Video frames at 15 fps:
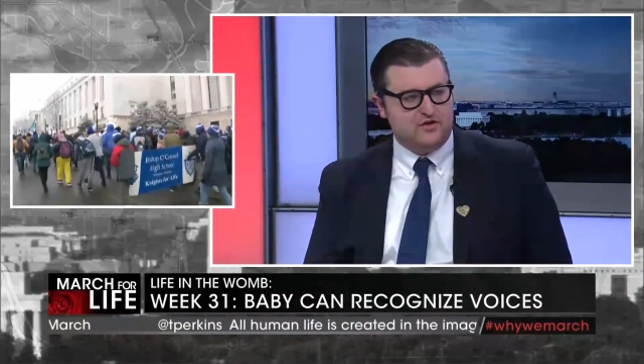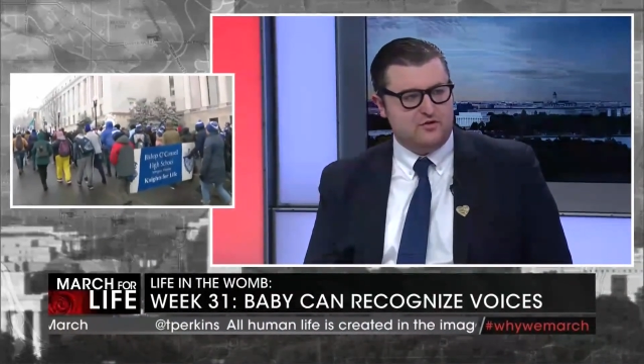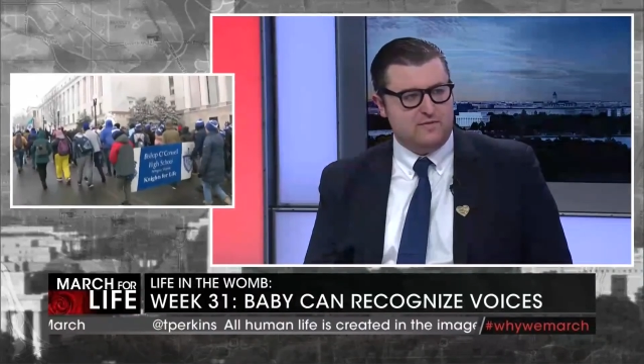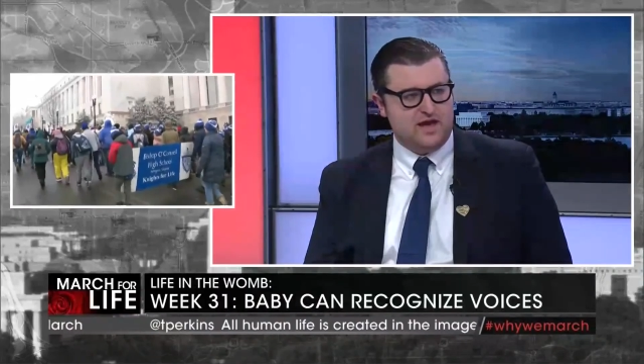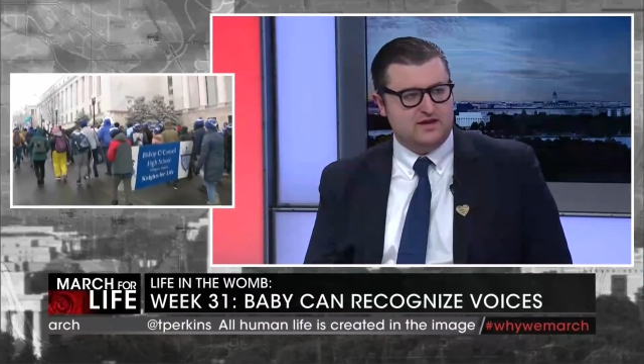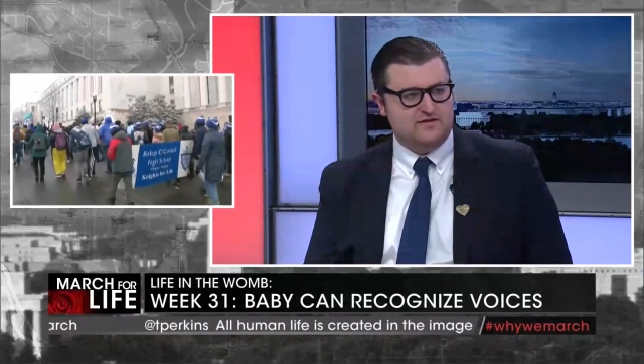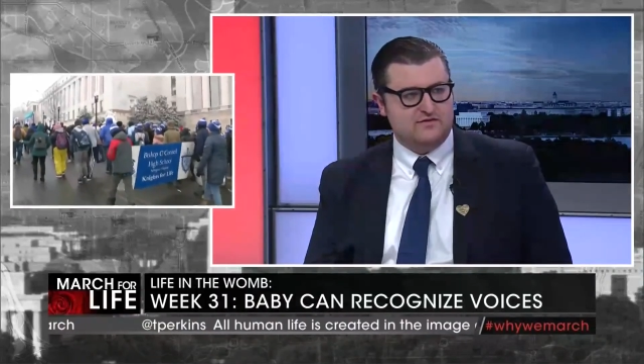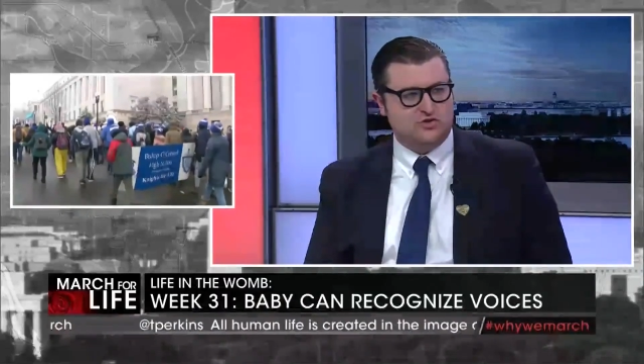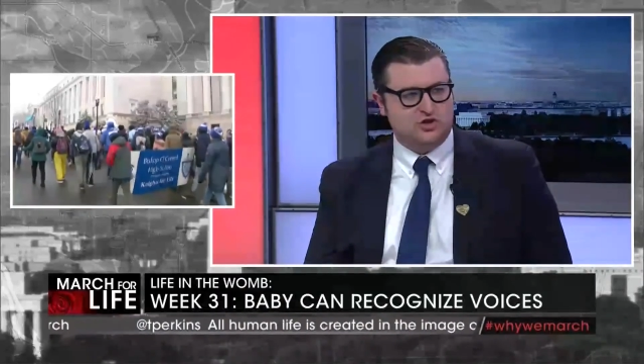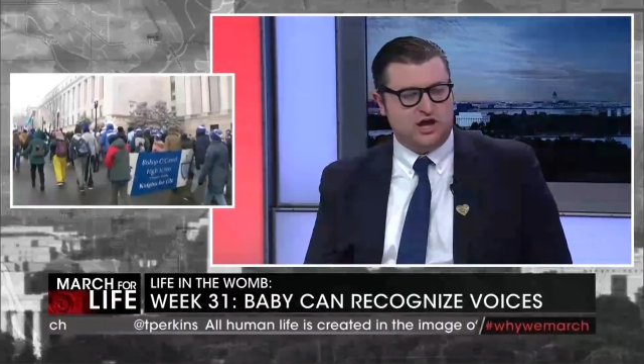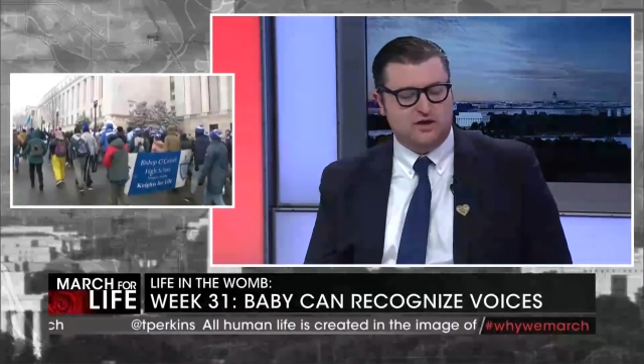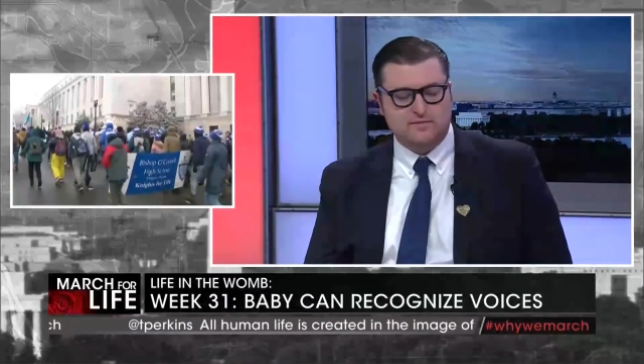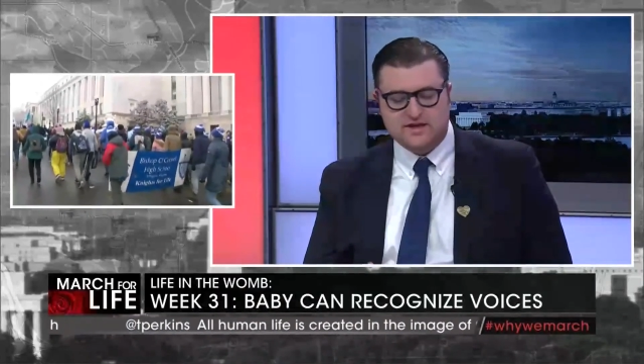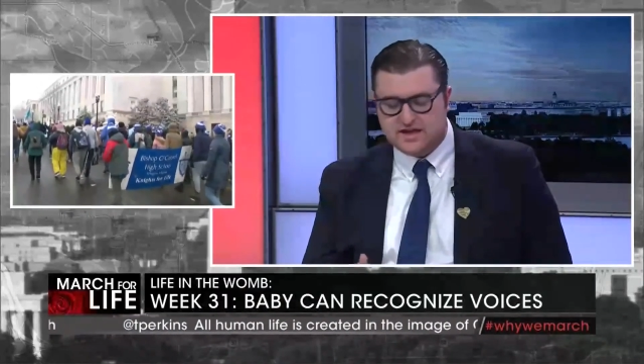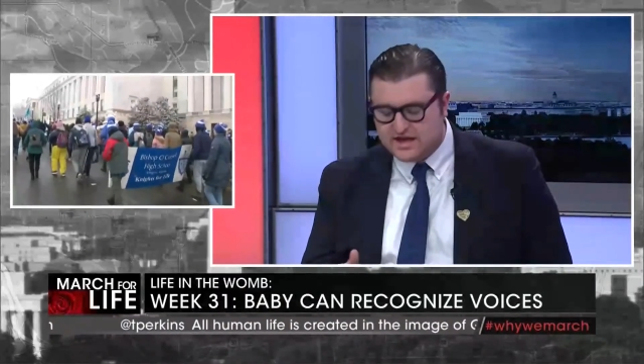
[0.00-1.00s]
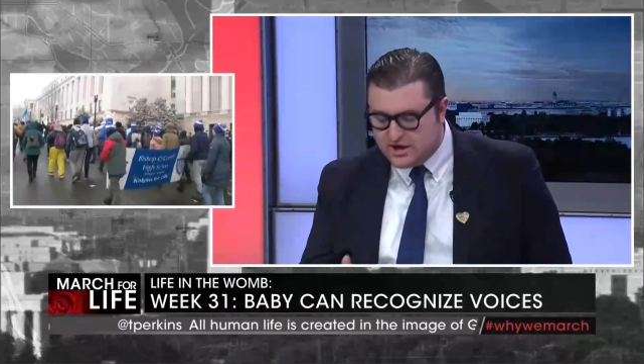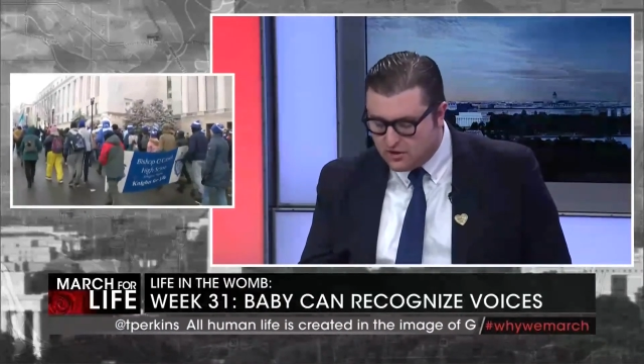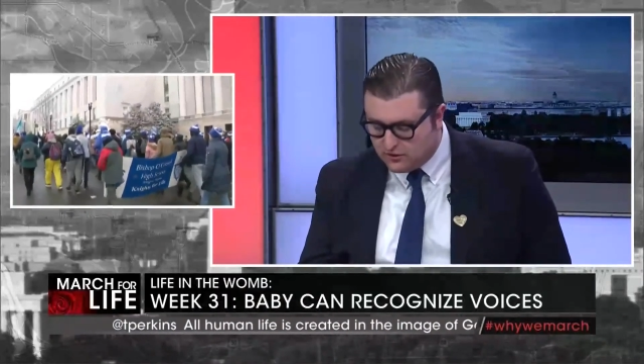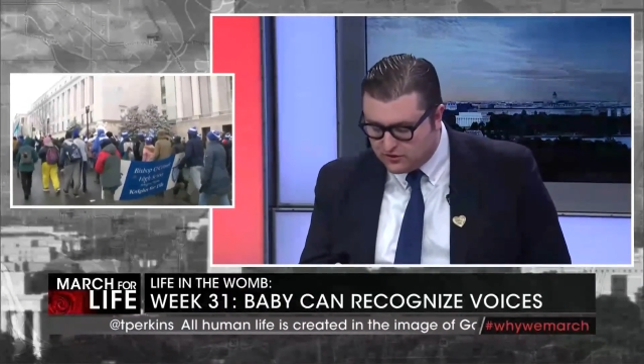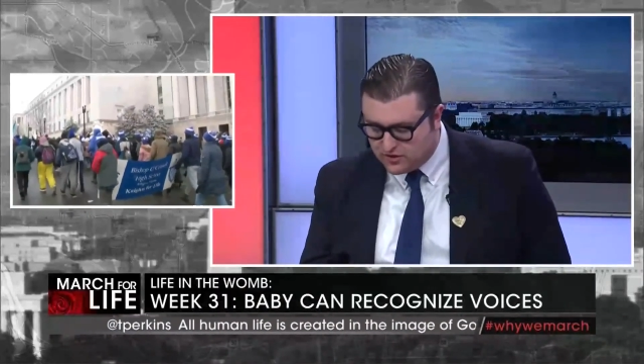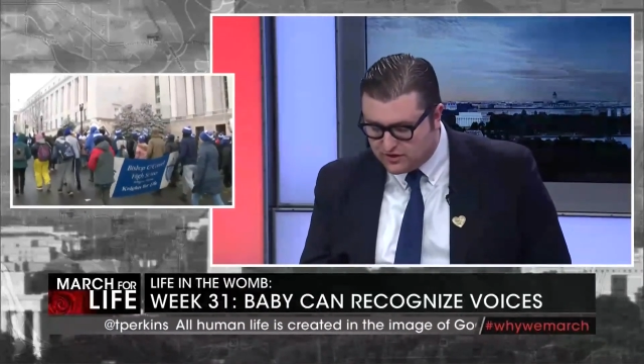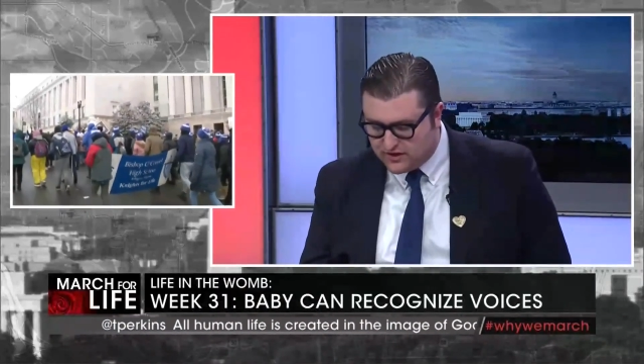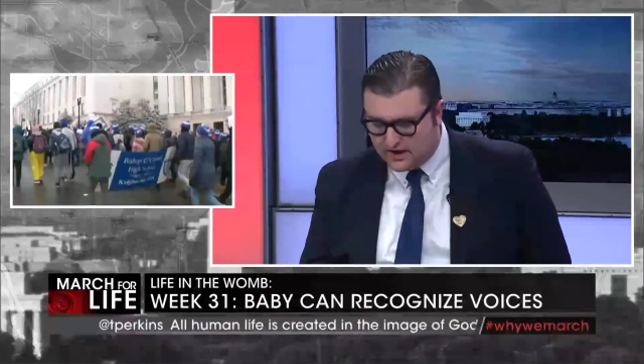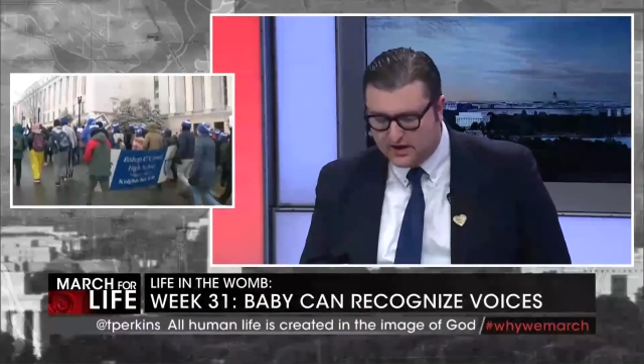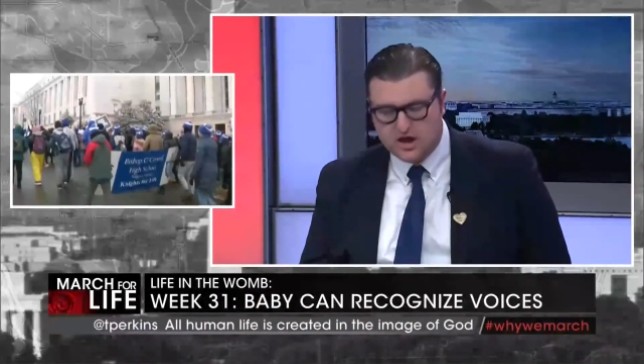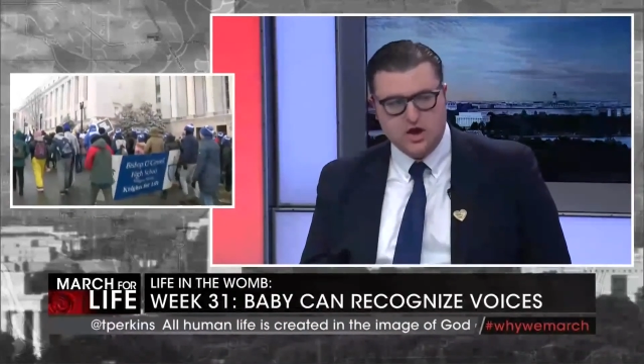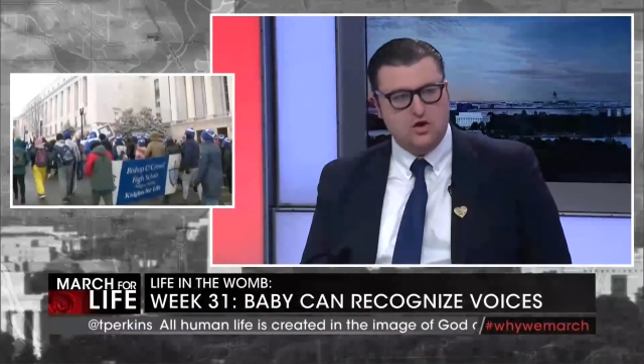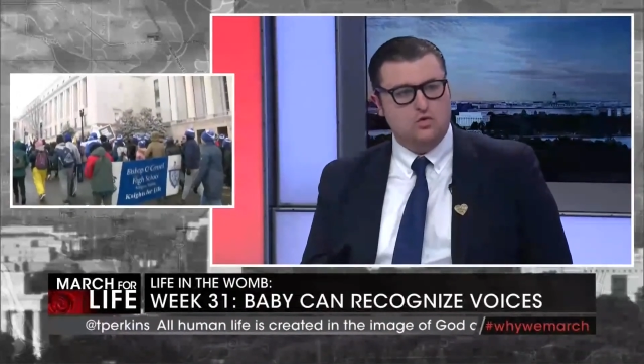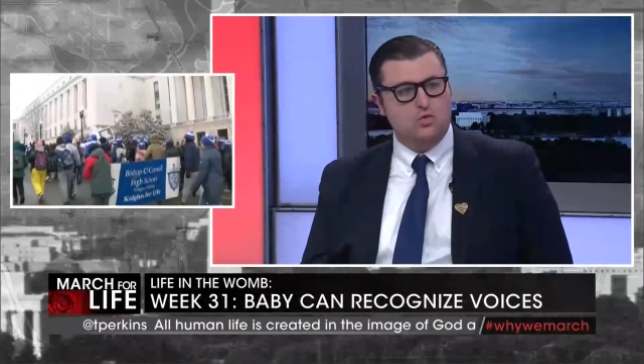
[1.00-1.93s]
humanity of the child. But here's the thing.